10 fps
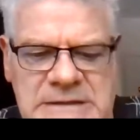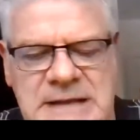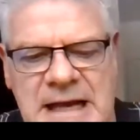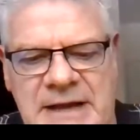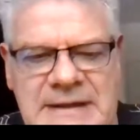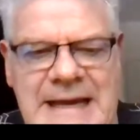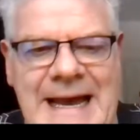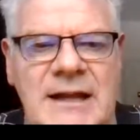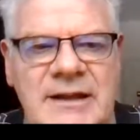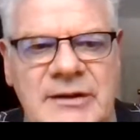as a
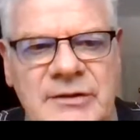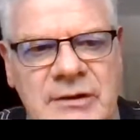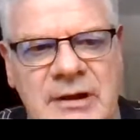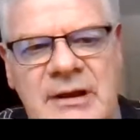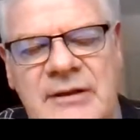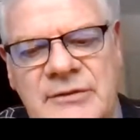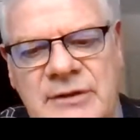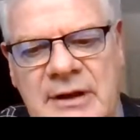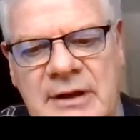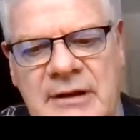catalyst have
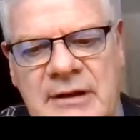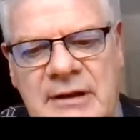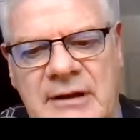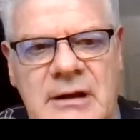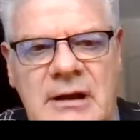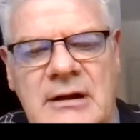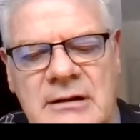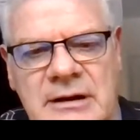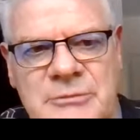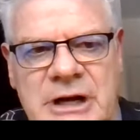set an
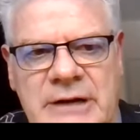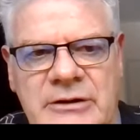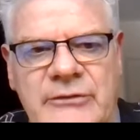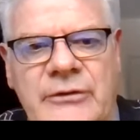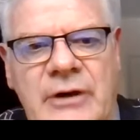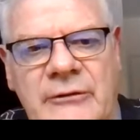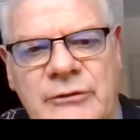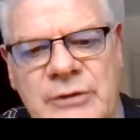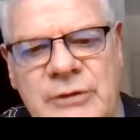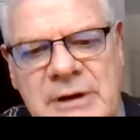objective of
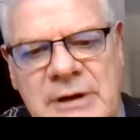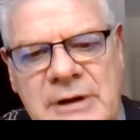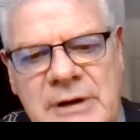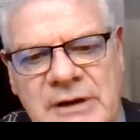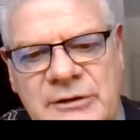transitioning